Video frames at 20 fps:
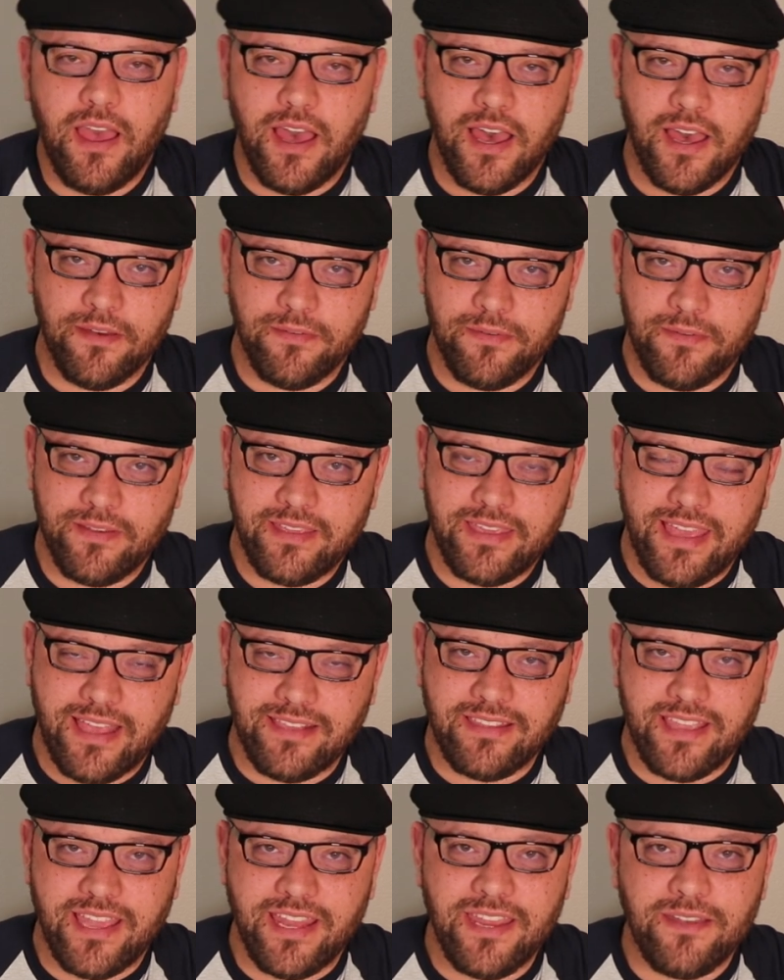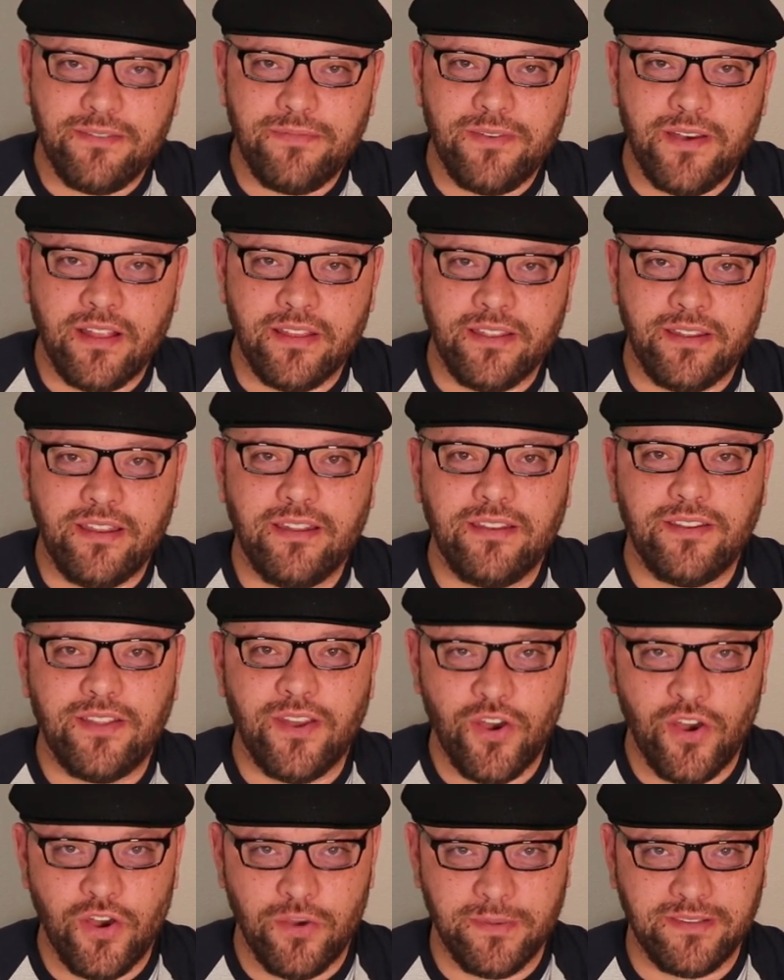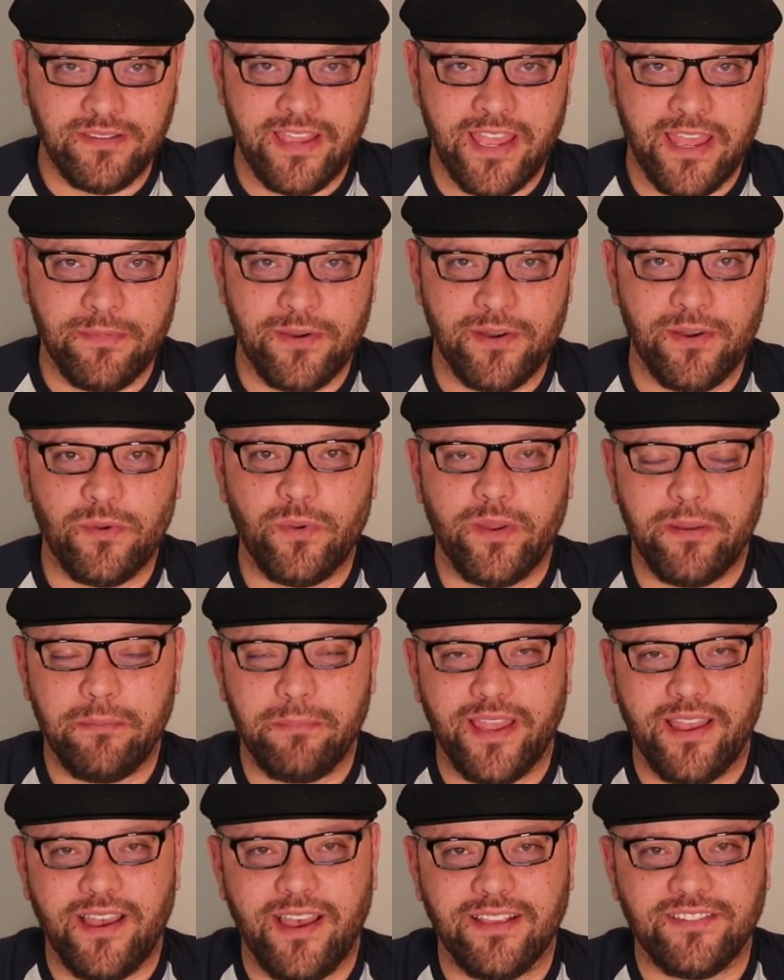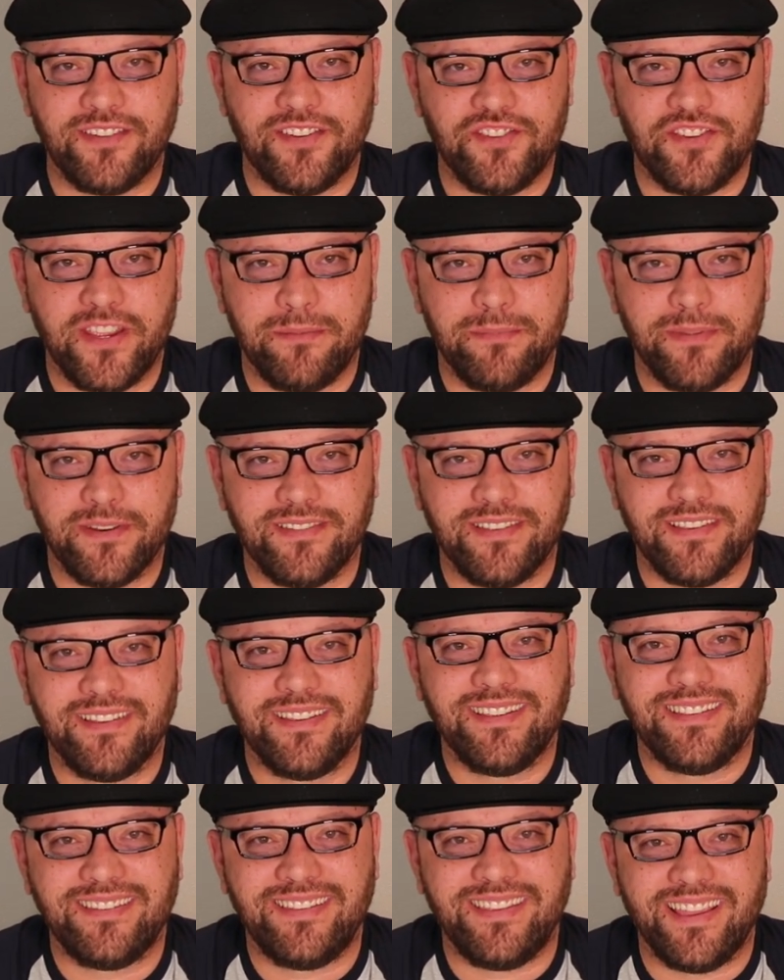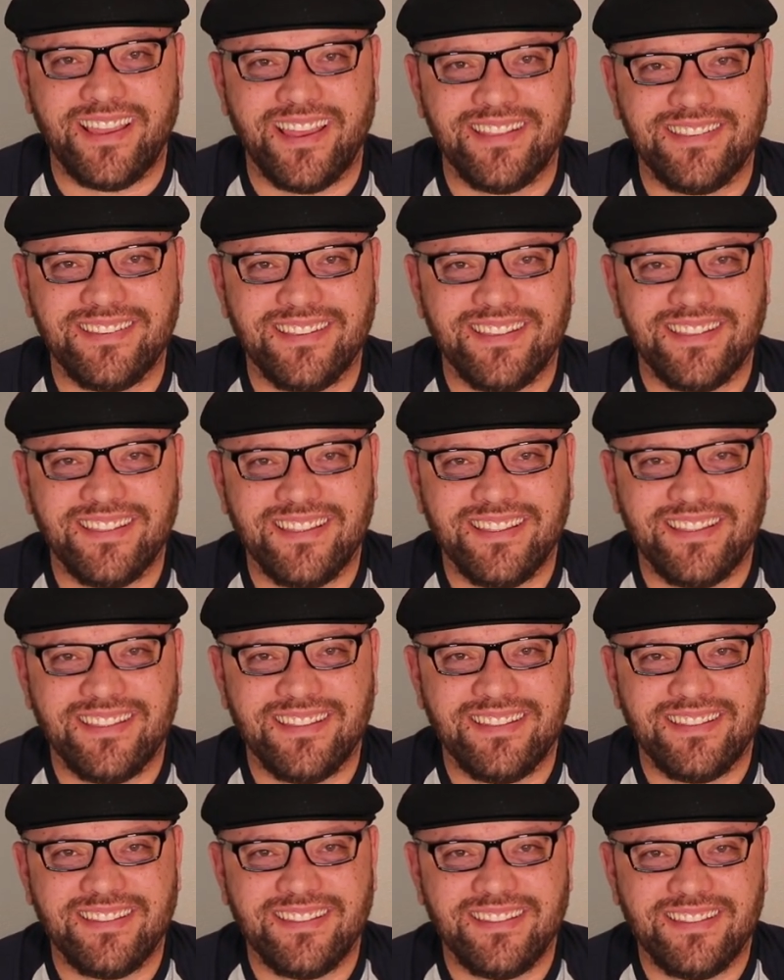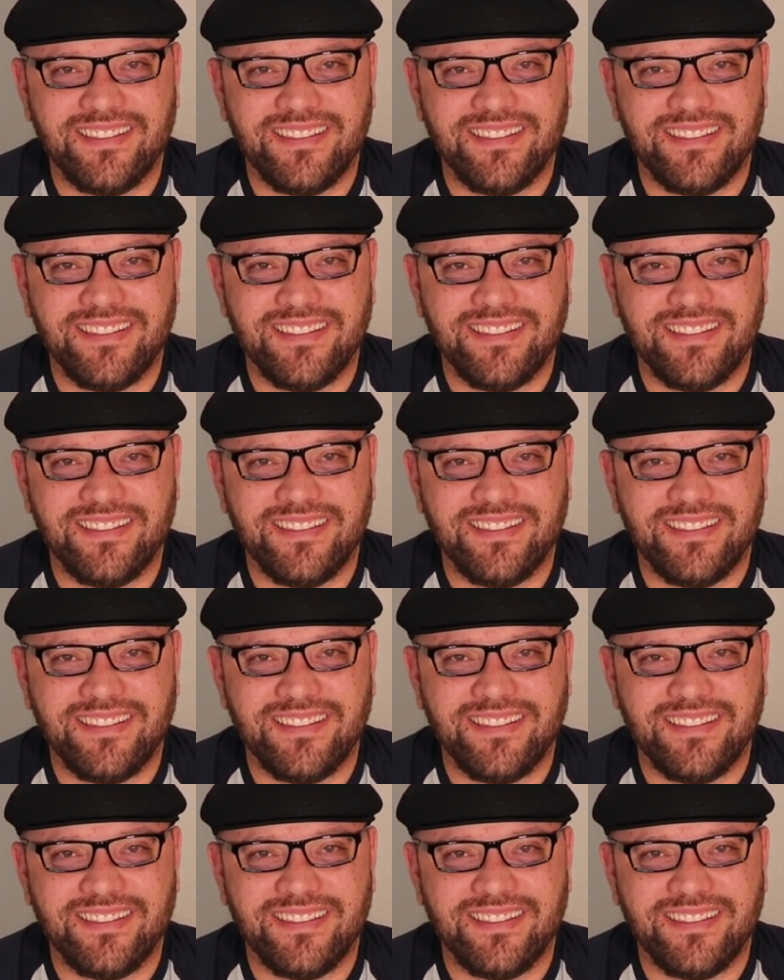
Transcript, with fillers: of cascadia fallen tahoma's hammer written by austin chambers see you guys